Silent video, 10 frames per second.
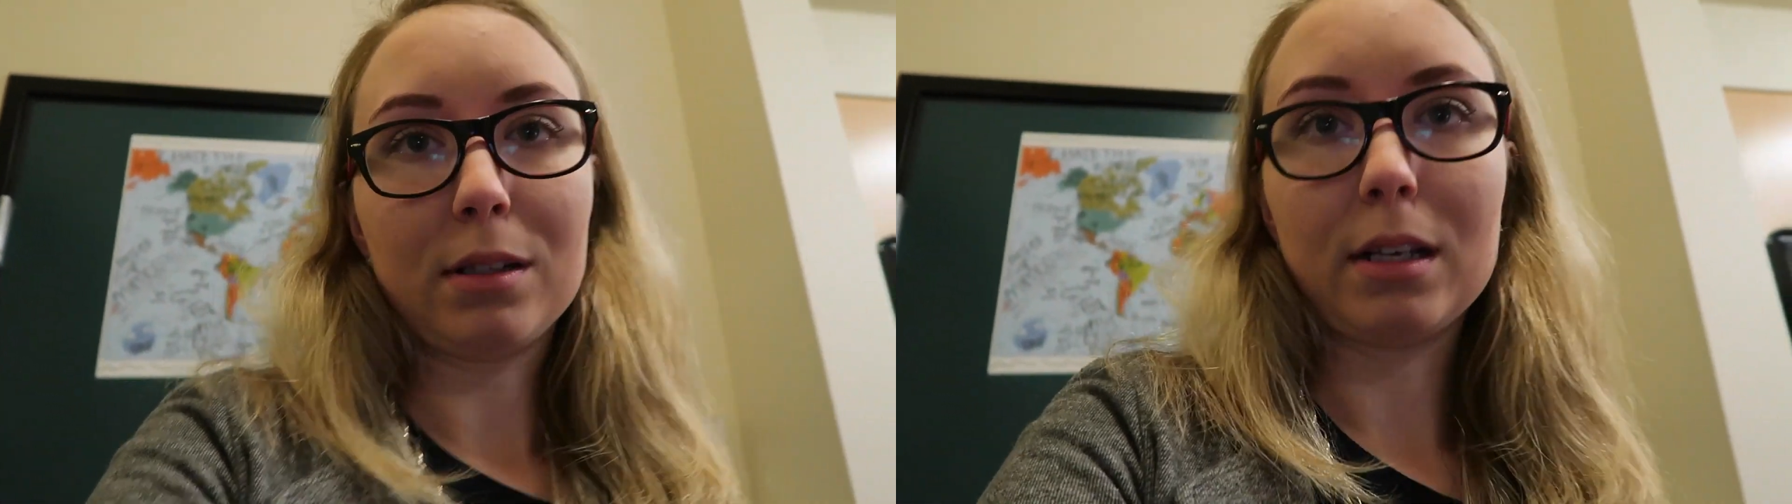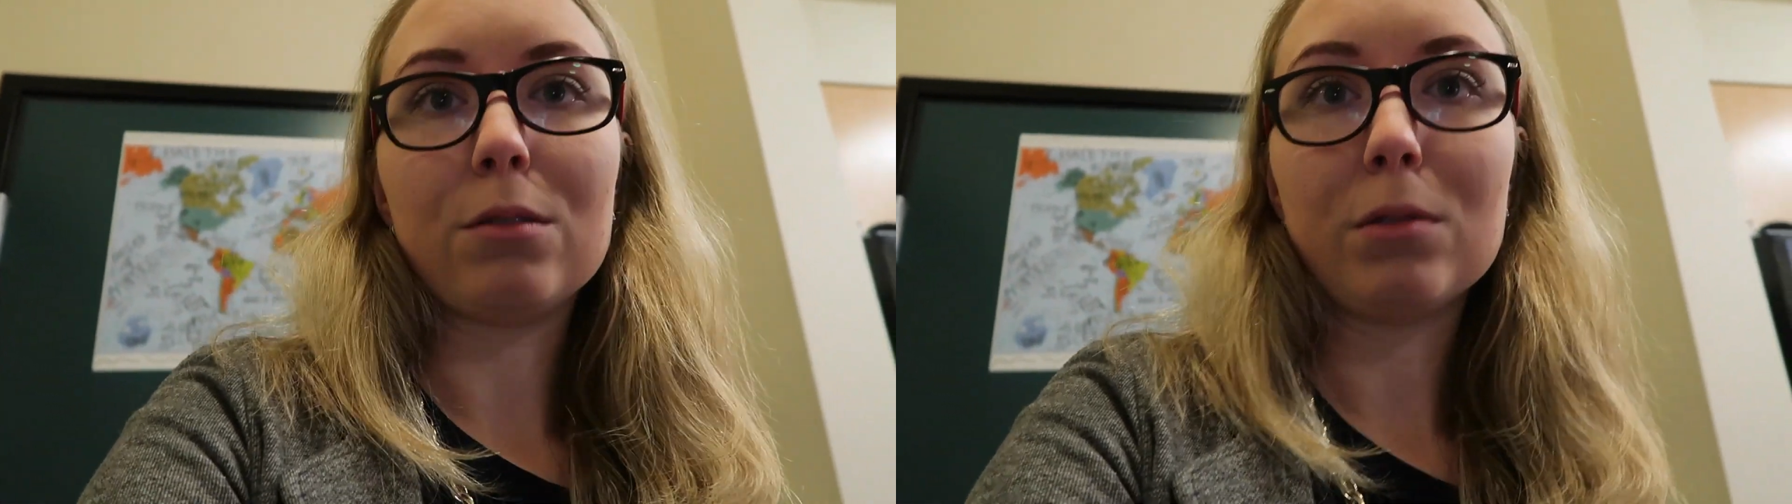
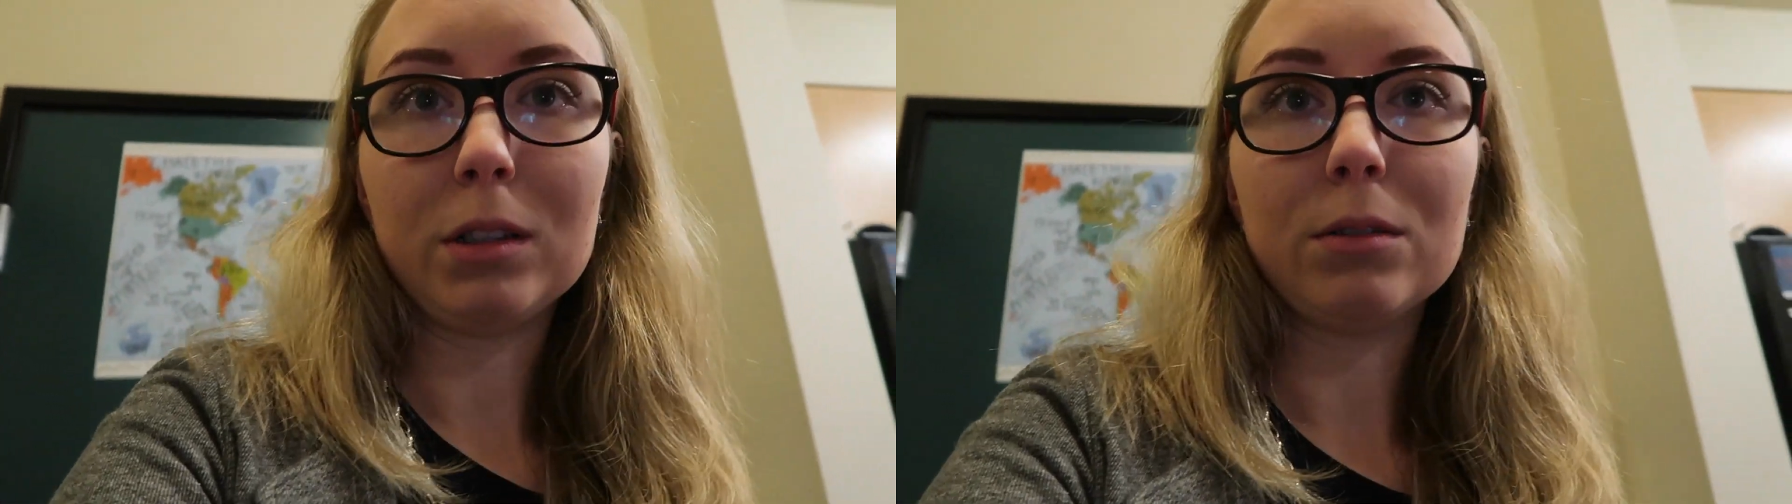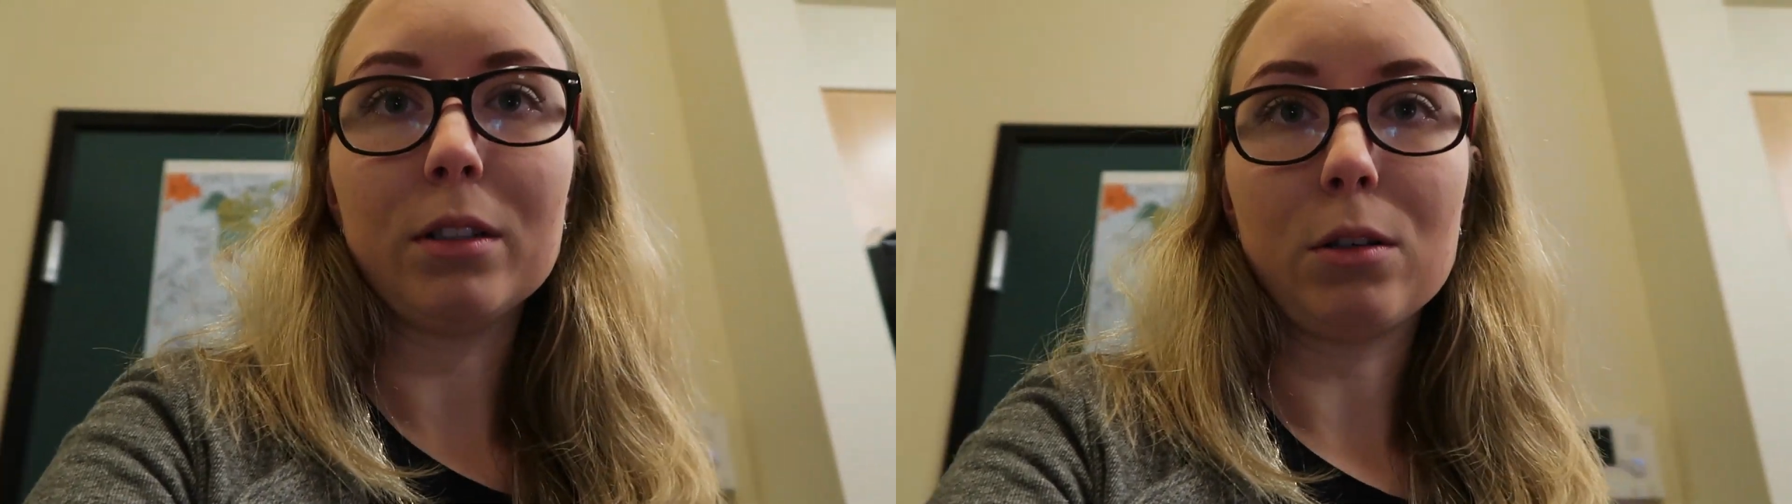it's like
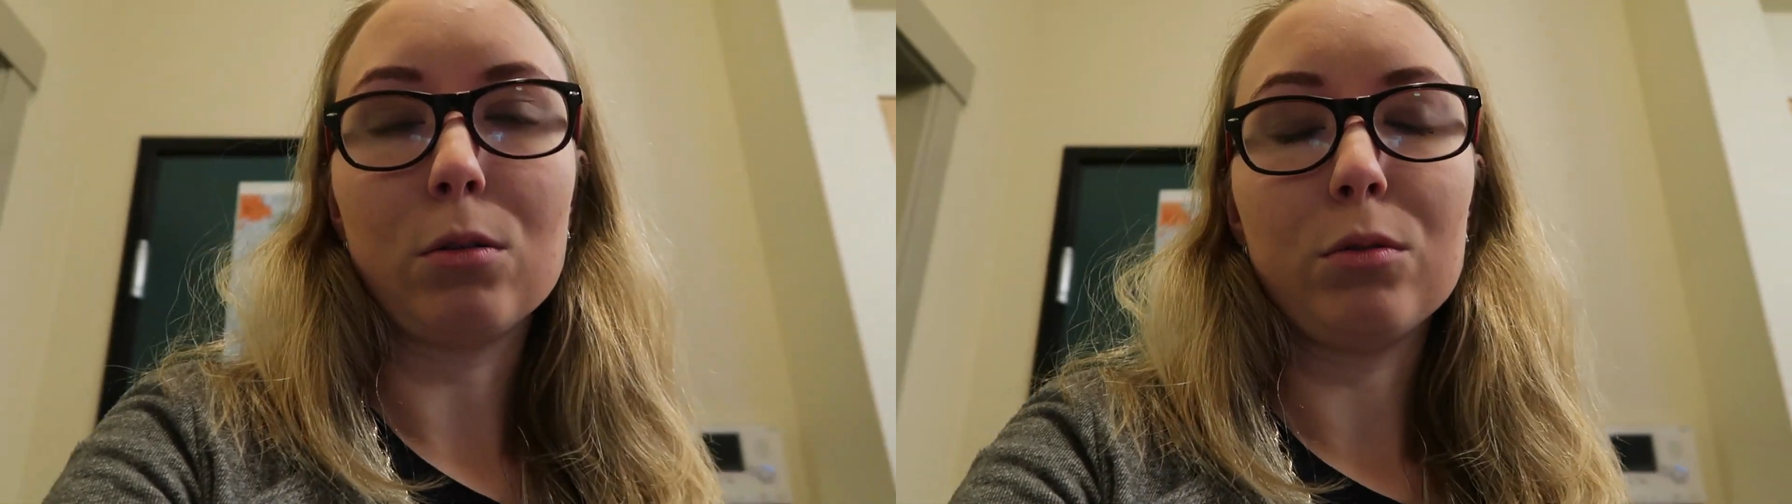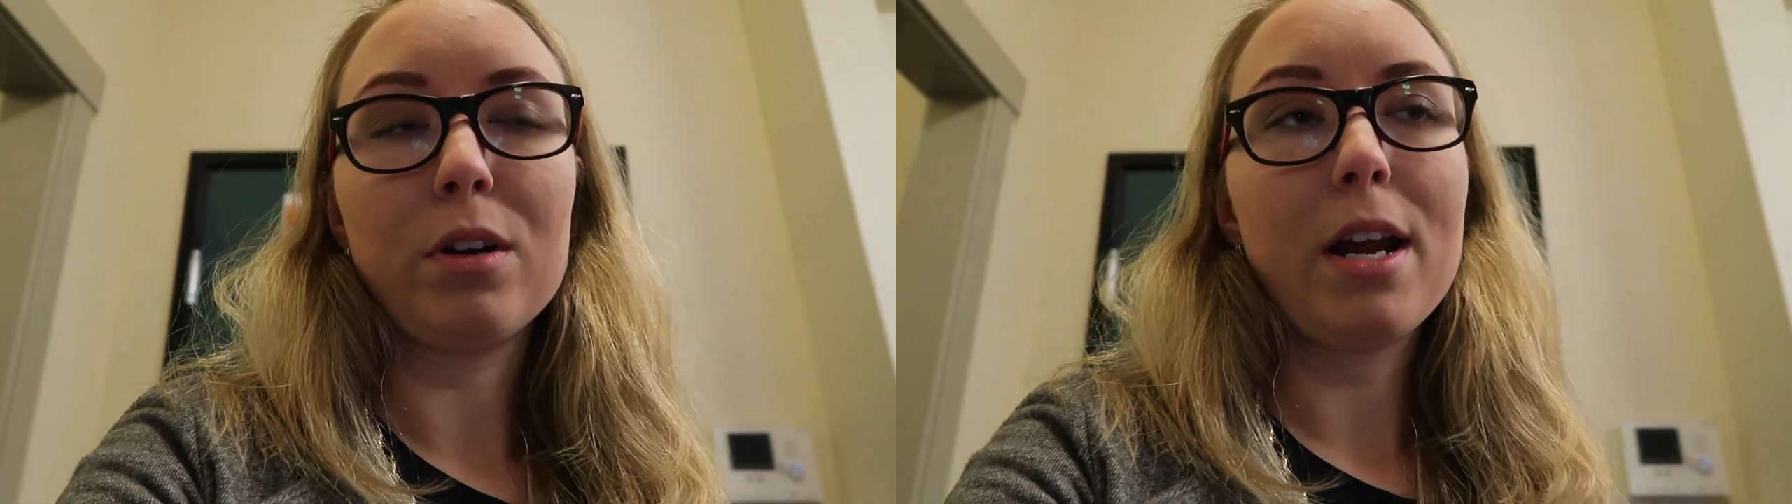really, really
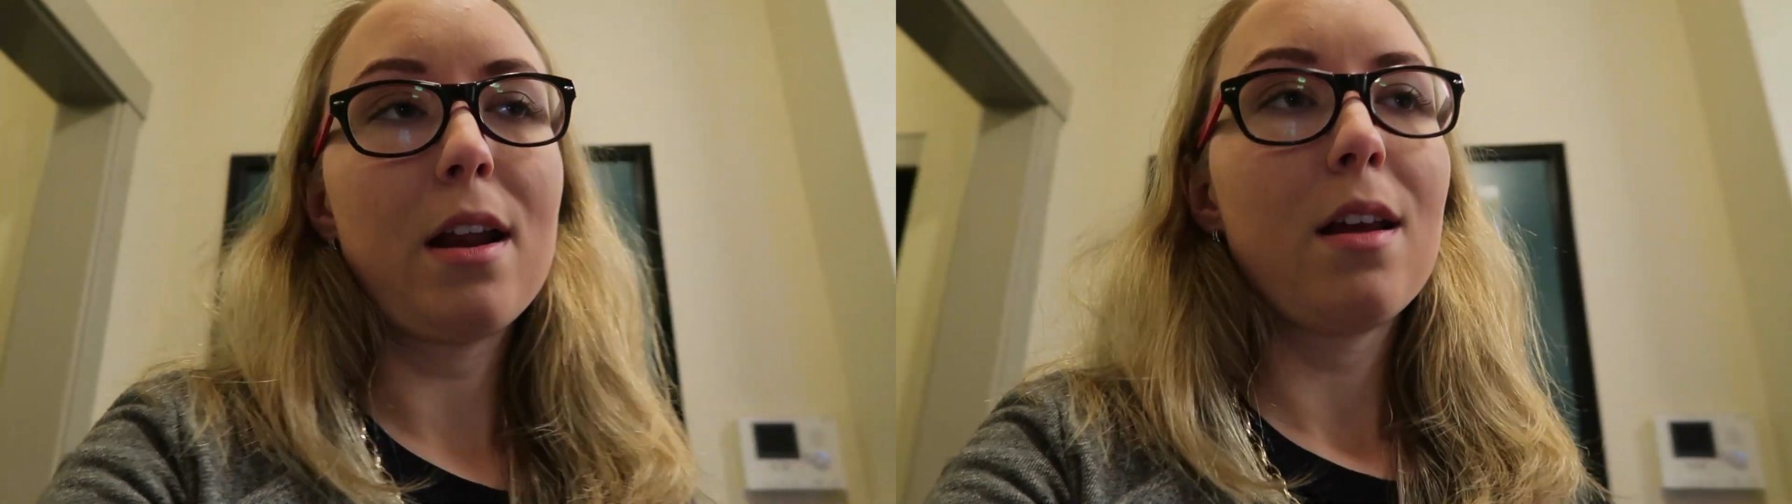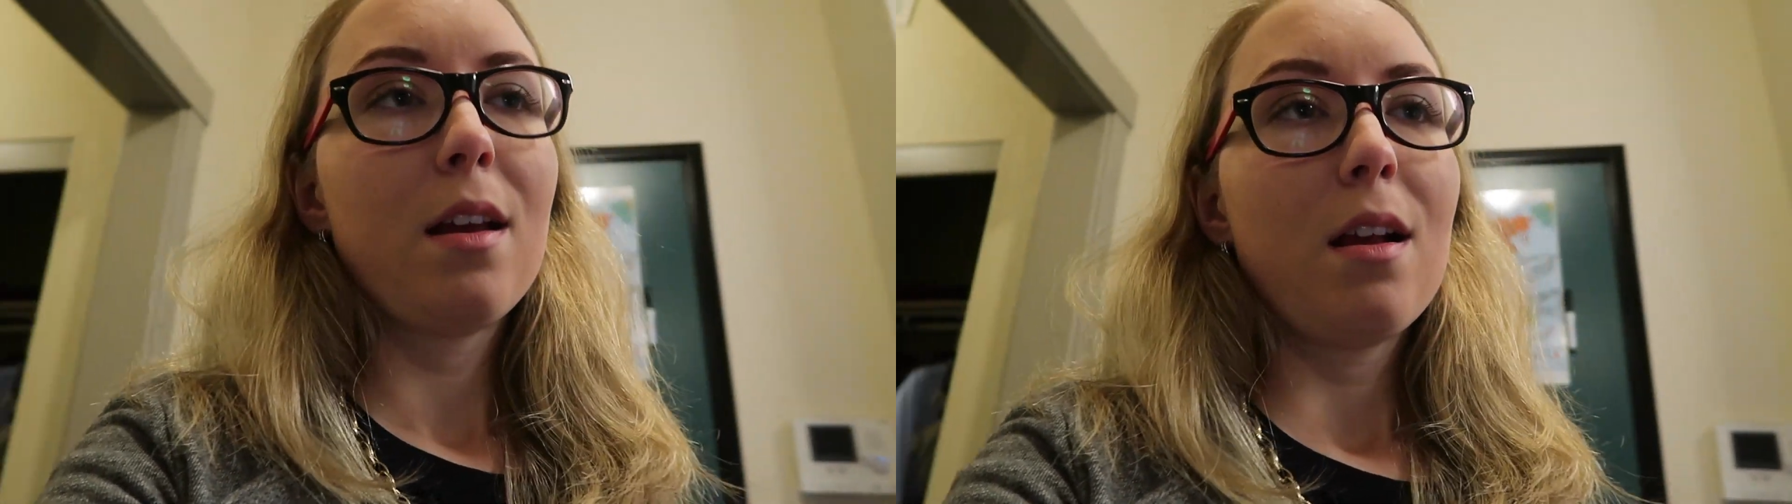cold
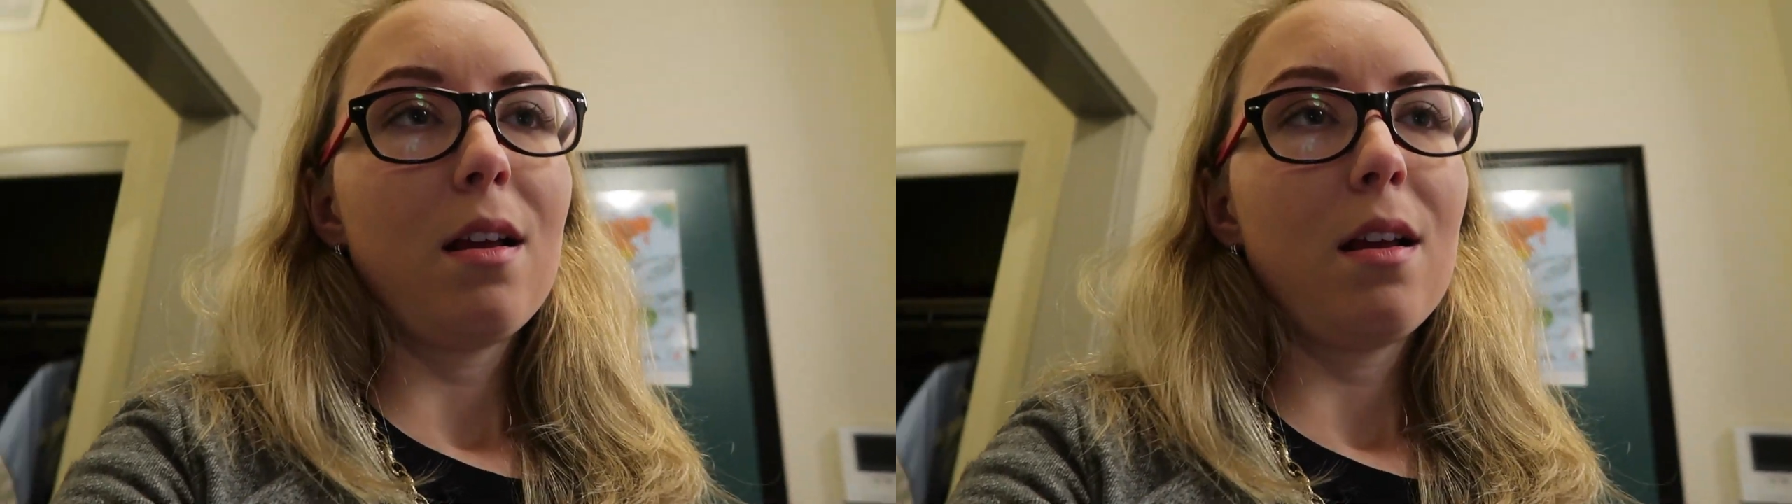rain.